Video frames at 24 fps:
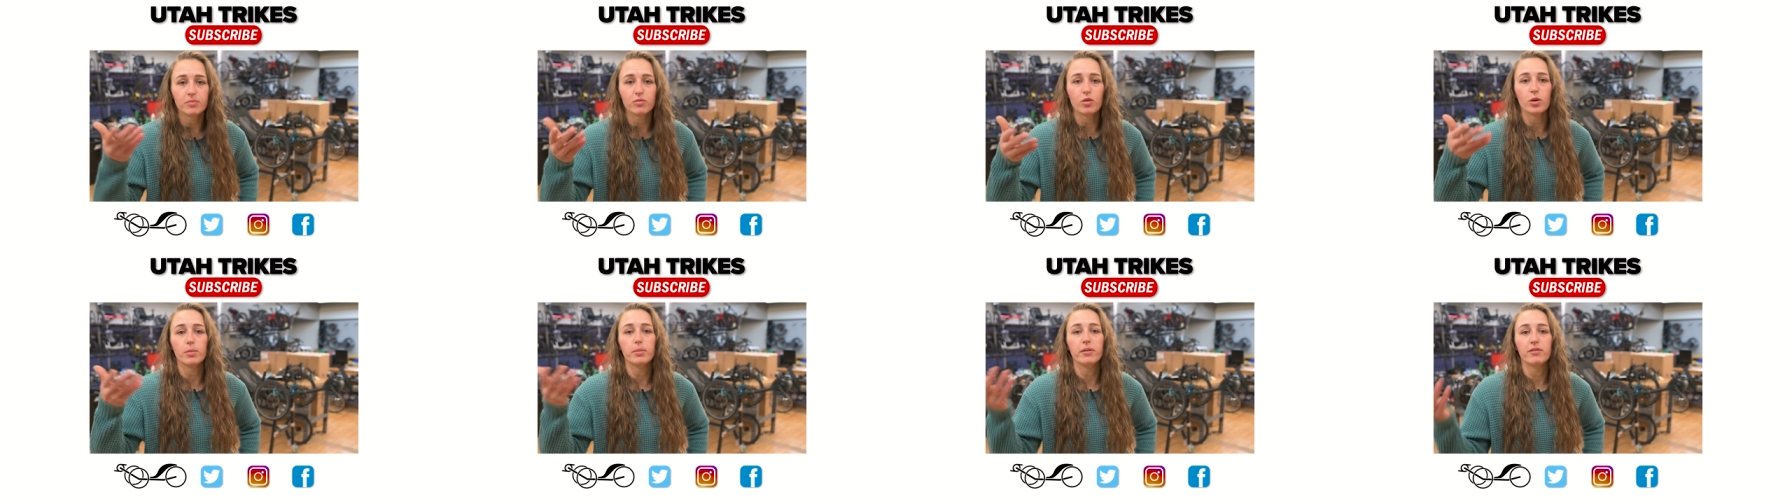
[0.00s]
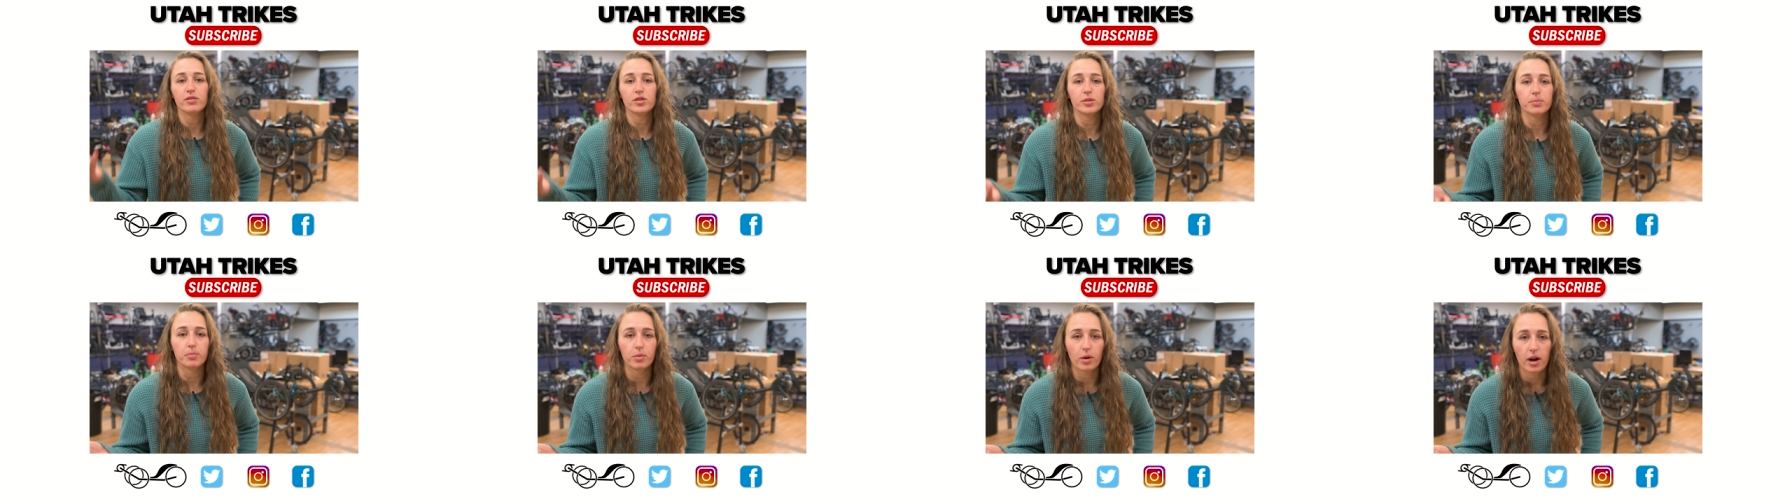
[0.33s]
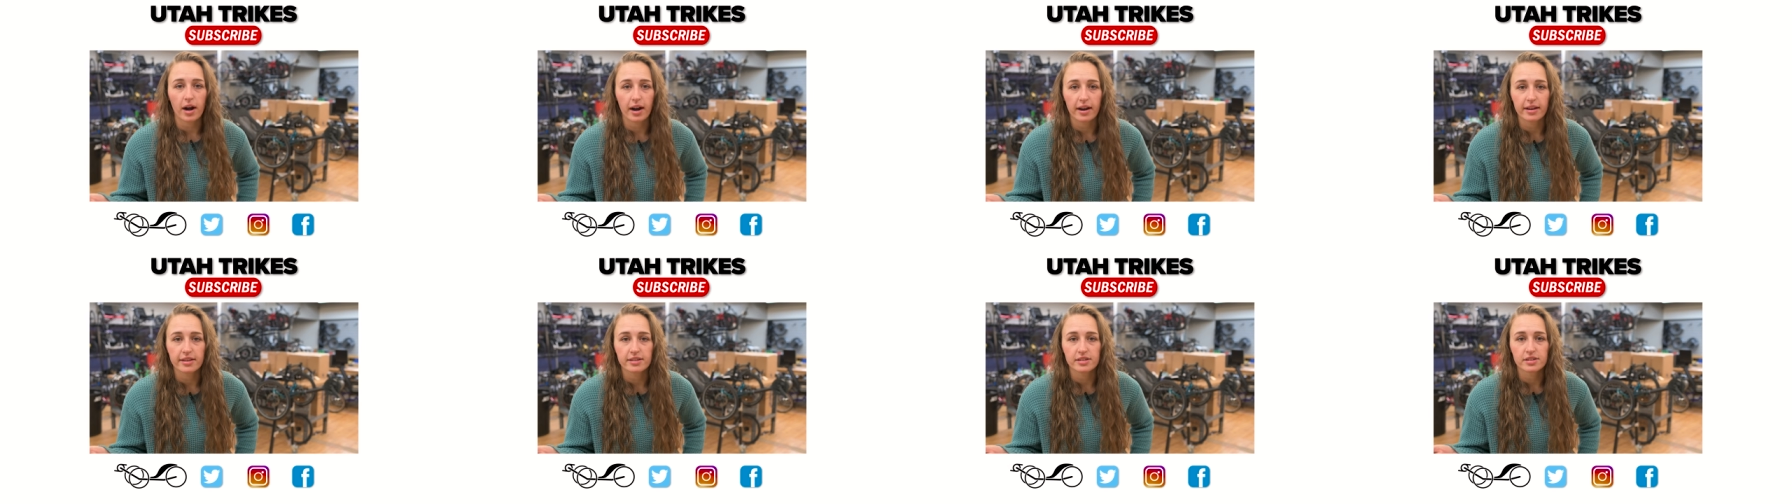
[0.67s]
form of
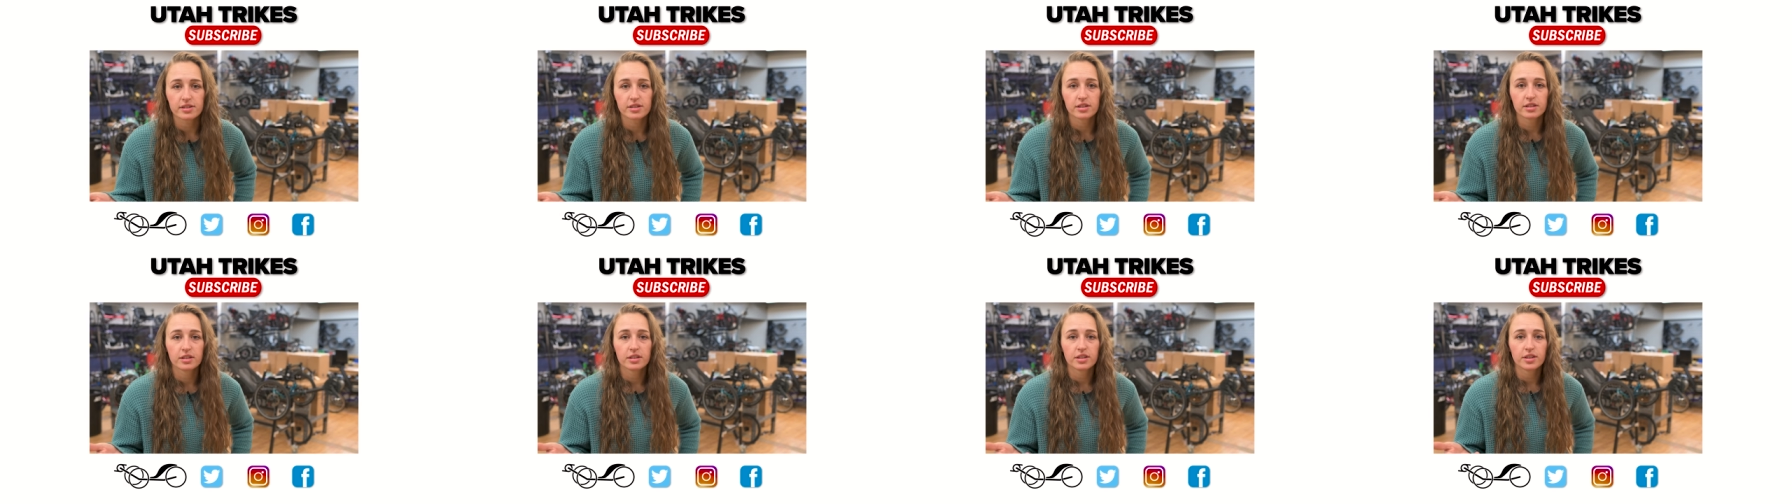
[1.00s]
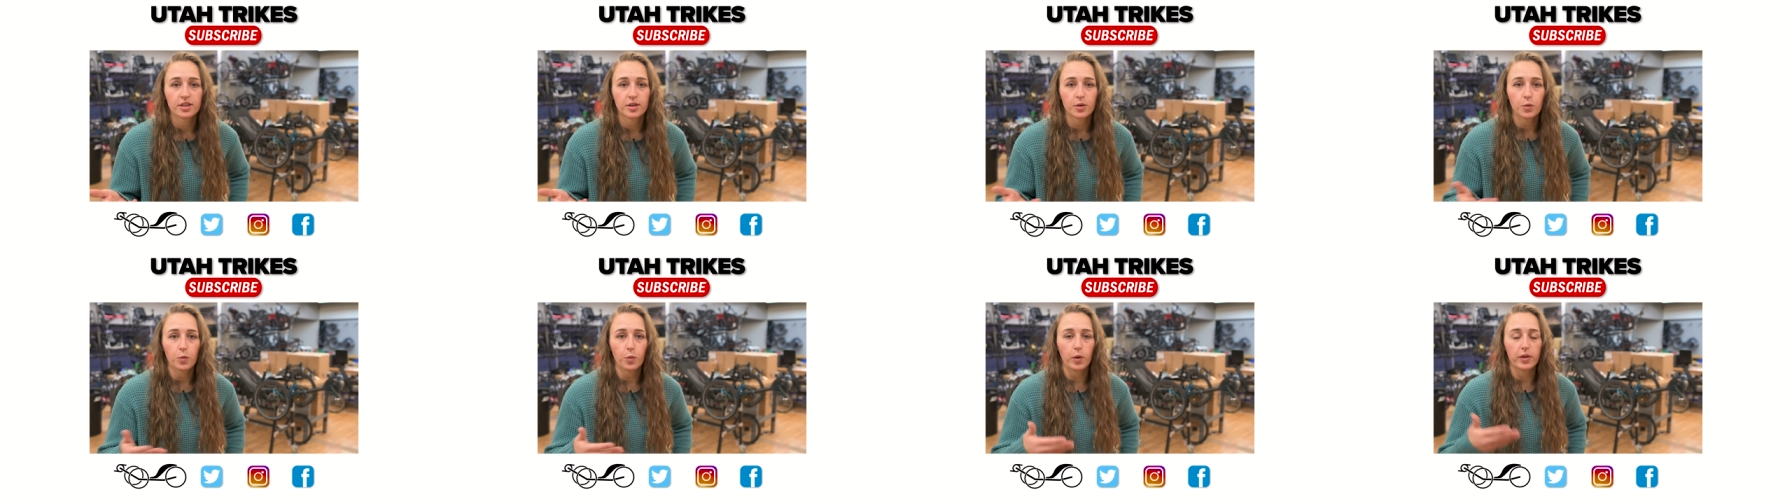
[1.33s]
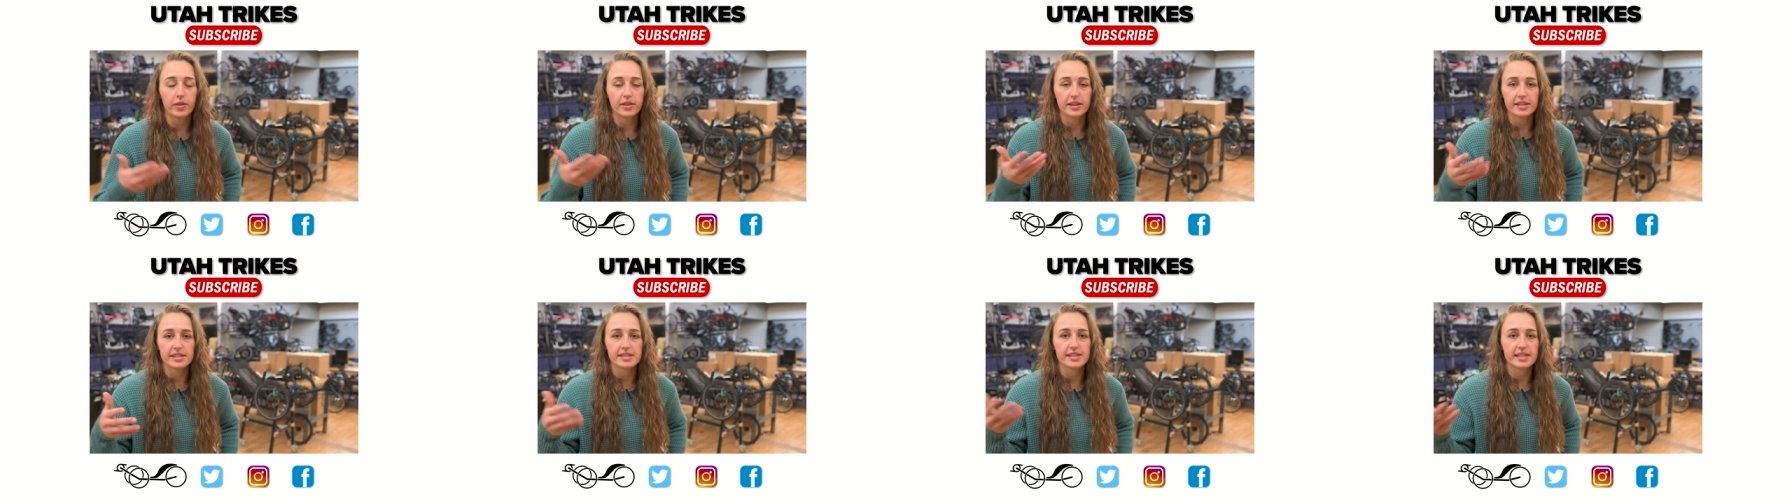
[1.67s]
surprise
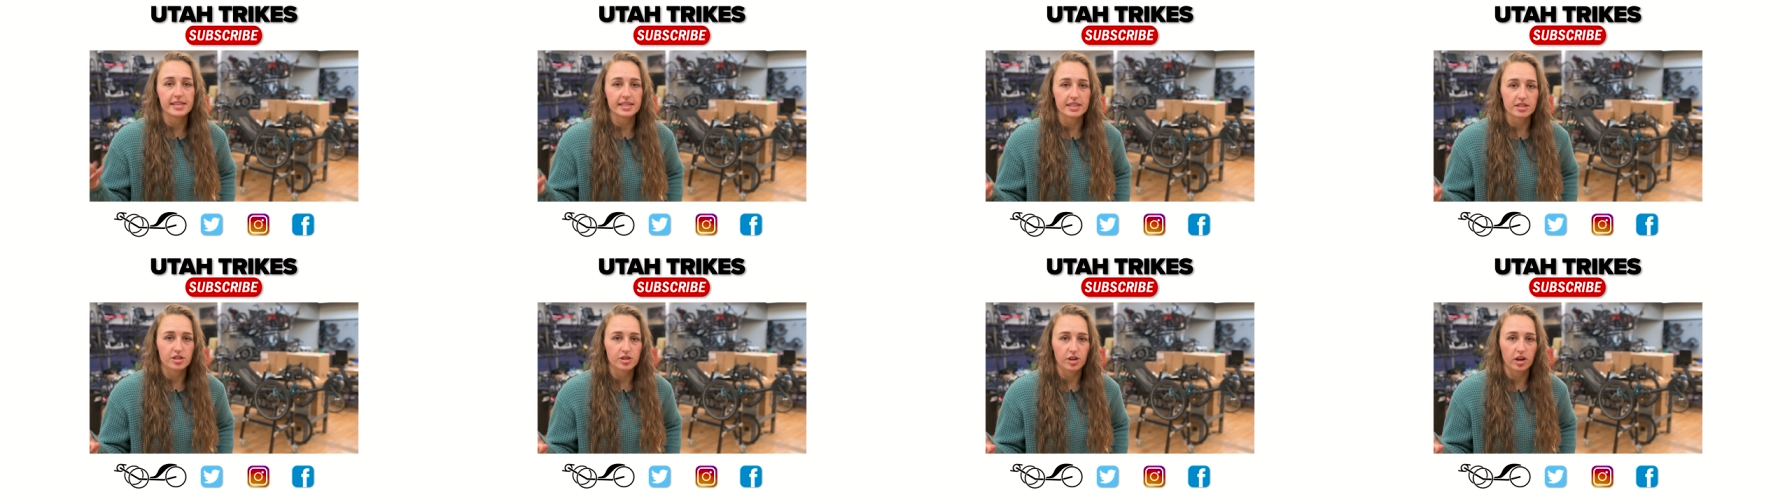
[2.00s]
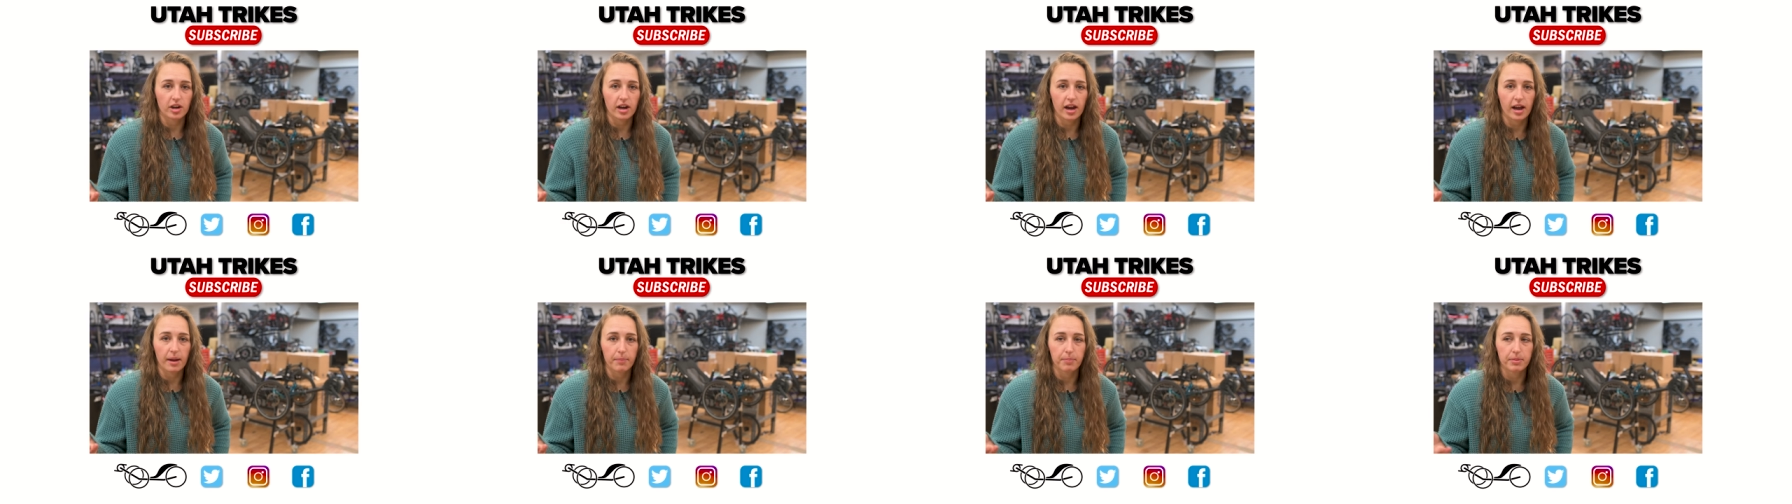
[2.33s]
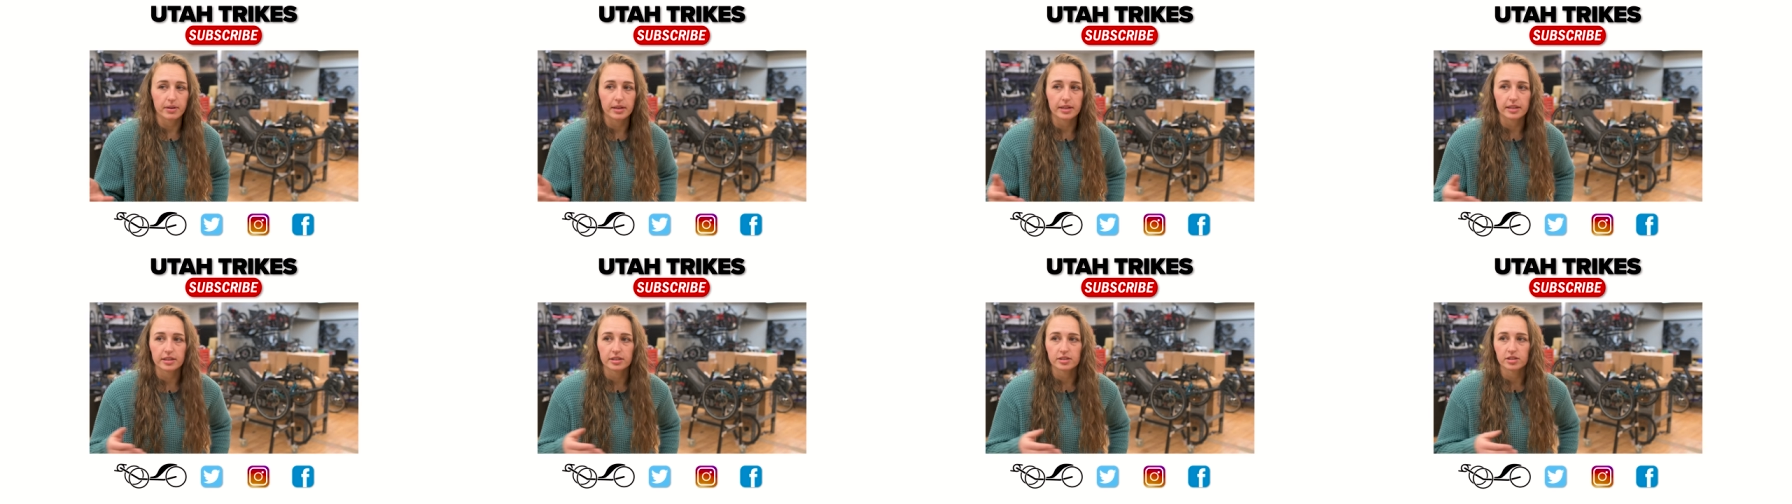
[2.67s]
when these things start
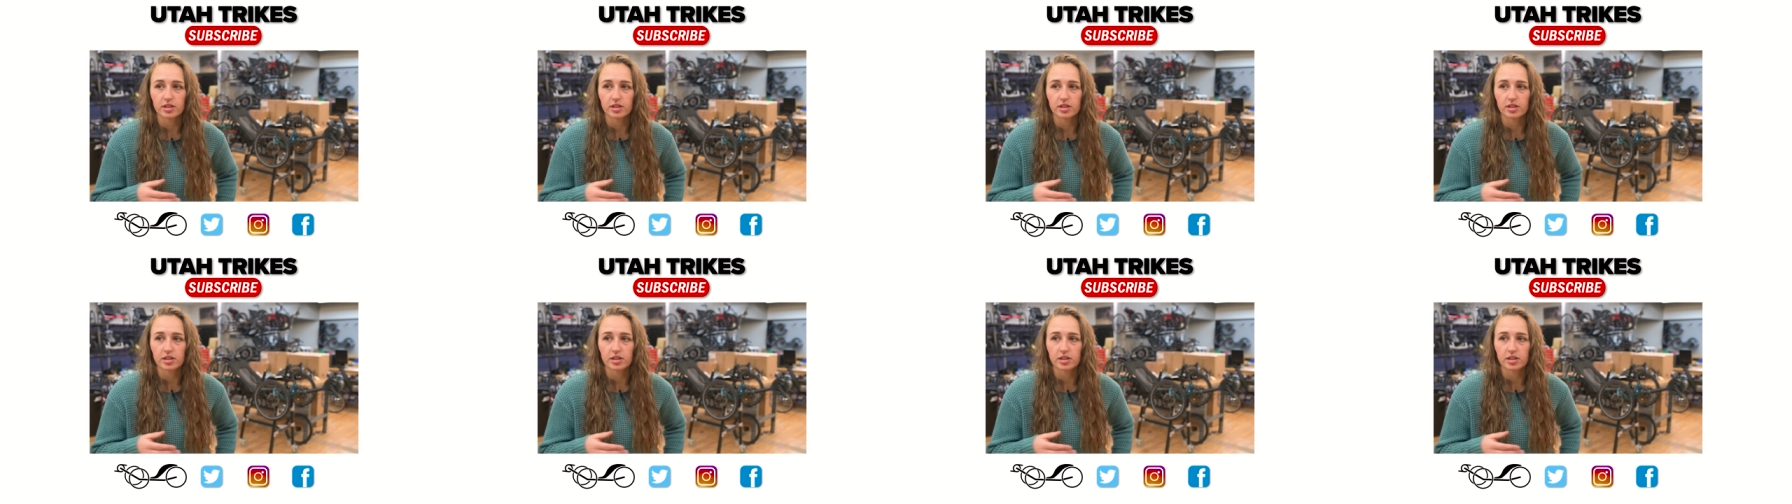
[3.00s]
happening.